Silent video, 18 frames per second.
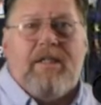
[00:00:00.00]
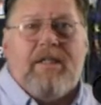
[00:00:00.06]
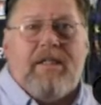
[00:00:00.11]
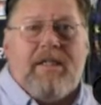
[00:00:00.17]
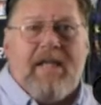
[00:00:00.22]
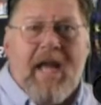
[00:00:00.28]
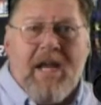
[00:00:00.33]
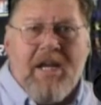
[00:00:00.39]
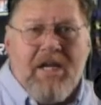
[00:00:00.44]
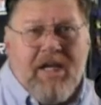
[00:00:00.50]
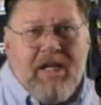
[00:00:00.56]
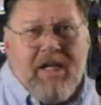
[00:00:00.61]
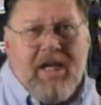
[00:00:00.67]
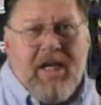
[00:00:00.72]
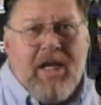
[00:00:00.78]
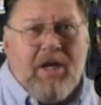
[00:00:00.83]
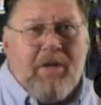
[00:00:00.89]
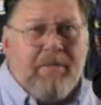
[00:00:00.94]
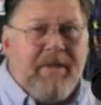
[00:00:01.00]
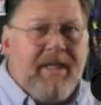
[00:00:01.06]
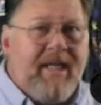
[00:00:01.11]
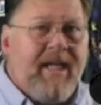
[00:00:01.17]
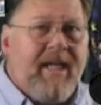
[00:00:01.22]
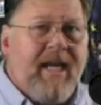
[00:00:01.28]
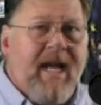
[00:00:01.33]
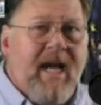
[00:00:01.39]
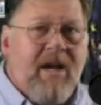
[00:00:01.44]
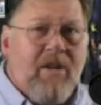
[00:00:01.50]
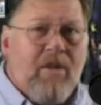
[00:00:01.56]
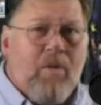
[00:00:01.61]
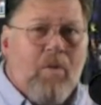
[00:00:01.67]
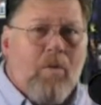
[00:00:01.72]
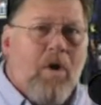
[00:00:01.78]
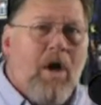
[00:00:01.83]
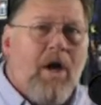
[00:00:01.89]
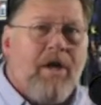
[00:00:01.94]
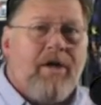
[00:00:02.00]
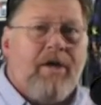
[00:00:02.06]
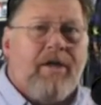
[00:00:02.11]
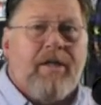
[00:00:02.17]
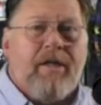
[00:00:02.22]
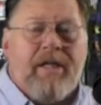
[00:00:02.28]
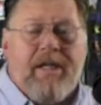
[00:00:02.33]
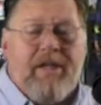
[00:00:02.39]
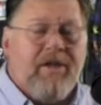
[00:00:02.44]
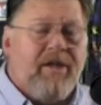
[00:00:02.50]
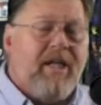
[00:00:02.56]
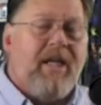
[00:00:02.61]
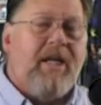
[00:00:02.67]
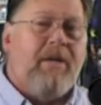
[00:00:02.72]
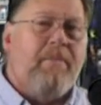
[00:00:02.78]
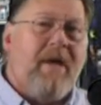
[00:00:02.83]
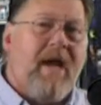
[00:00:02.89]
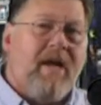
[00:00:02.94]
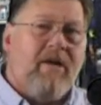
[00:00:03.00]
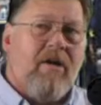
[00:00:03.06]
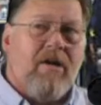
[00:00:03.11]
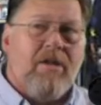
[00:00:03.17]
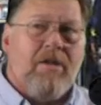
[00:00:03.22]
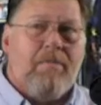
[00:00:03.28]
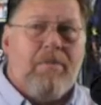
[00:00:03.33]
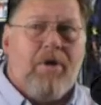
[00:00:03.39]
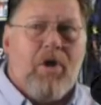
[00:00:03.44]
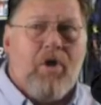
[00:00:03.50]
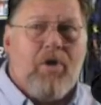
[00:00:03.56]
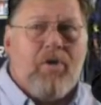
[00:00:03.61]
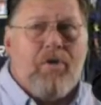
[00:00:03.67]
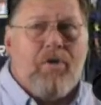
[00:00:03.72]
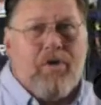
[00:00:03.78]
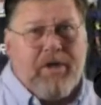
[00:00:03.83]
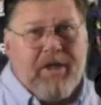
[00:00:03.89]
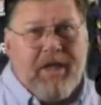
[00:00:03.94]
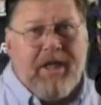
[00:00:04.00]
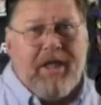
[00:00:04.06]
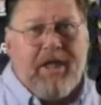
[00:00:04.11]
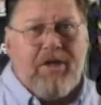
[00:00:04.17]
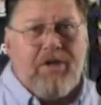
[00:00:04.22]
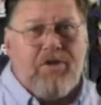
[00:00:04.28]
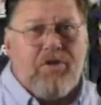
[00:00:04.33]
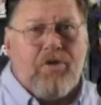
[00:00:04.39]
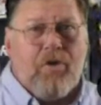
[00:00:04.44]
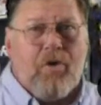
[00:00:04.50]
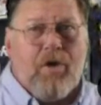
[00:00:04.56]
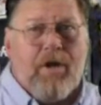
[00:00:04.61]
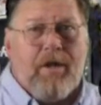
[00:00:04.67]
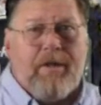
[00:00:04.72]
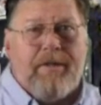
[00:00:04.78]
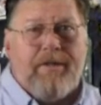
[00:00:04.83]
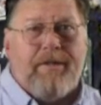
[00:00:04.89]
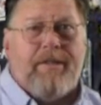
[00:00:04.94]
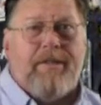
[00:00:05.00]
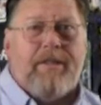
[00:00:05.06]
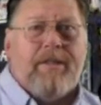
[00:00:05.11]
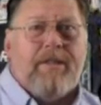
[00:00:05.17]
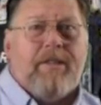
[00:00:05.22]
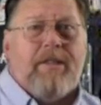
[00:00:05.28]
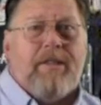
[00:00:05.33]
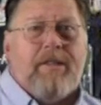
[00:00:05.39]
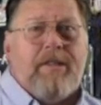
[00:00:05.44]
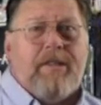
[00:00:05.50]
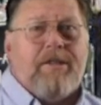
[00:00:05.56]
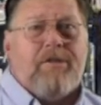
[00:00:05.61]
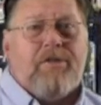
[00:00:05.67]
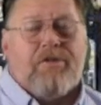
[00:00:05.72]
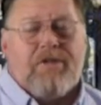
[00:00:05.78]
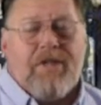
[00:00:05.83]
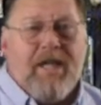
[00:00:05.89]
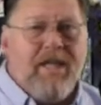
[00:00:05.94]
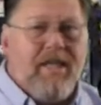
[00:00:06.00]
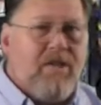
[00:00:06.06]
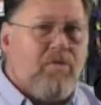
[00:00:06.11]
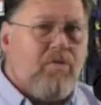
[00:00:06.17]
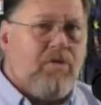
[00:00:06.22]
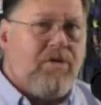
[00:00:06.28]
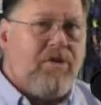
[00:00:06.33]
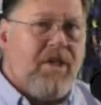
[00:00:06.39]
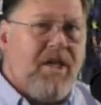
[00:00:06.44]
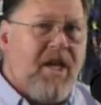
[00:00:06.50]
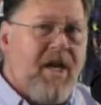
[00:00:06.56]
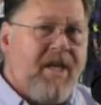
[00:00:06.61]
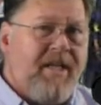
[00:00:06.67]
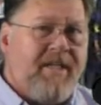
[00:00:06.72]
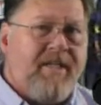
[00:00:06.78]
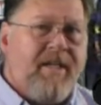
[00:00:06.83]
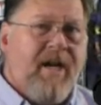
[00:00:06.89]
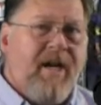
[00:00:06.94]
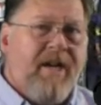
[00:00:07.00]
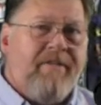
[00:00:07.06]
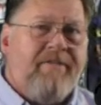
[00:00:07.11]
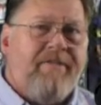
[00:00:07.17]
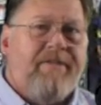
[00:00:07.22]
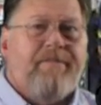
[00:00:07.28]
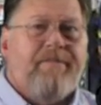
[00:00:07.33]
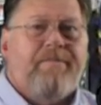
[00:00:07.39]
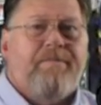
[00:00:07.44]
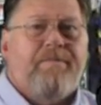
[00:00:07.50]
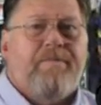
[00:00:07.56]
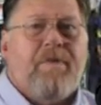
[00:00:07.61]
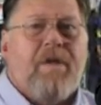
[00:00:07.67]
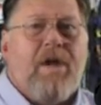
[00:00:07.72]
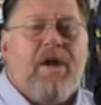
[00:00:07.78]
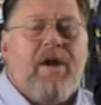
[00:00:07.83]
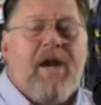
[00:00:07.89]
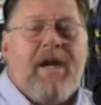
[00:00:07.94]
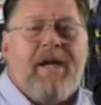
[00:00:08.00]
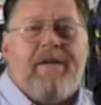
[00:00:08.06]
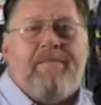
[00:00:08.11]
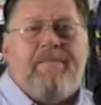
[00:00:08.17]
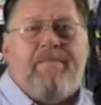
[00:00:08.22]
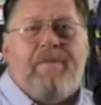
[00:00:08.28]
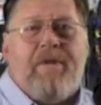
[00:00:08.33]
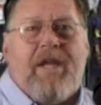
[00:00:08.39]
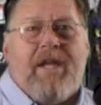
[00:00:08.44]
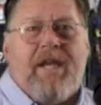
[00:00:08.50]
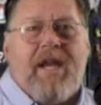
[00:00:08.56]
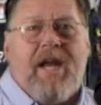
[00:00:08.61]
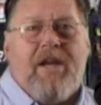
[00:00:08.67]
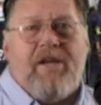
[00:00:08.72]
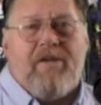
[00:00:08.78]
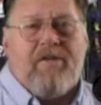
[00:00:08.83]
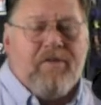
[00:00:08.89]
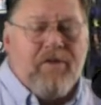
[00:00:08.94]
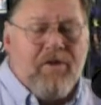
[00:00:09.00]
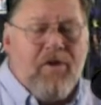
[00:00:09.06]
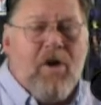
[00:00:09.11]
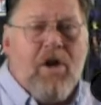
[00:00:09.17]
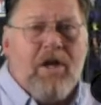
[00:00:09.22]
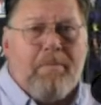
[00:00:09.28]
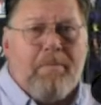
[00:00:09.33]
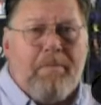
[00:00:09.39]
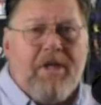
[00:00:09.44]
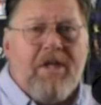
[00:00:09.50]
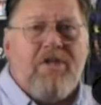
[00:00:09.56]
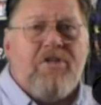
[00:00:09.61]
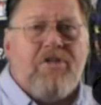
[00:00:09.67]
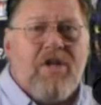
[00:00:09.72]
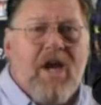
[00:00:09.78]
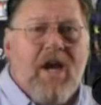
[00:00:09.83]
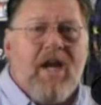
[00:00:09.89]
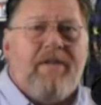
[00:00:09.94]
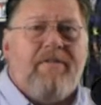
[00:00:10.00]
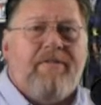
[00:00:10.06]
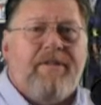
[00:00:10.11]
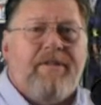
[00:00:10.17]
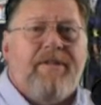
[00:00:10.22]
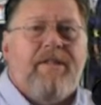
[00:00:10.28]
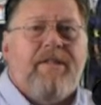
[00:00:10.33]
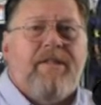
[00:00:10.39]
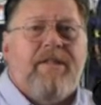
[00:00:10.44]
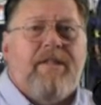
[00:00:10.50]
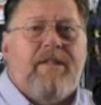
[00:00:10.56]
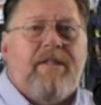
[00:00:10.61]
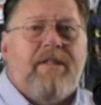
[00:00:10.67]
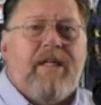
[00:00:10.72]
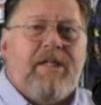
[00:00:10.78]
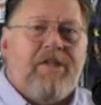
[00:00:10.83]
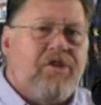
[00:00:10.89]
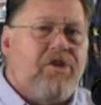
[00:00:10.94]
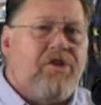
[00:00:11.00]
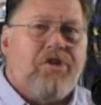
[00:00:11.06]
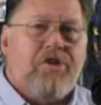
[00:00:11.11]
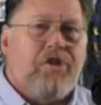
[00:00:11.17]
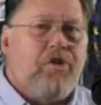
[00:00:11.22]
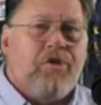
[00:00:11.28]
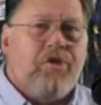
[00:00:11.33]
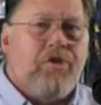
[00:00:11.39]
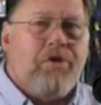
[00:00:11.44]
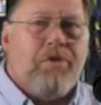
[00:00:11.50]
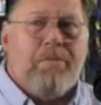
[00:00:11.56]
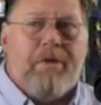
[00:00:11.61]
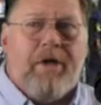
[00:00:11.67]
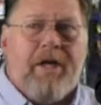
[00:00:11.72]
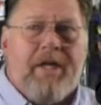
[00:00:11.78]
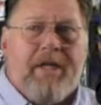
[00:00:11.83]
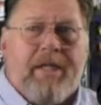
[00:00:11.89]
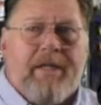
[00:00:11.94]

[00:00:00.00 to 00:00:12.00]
Now you need help getting out of the water, either getting back on the boat or getting to shore. So say this was a night dive, all right? And now you're on a beach dive. It's just you and your buddy.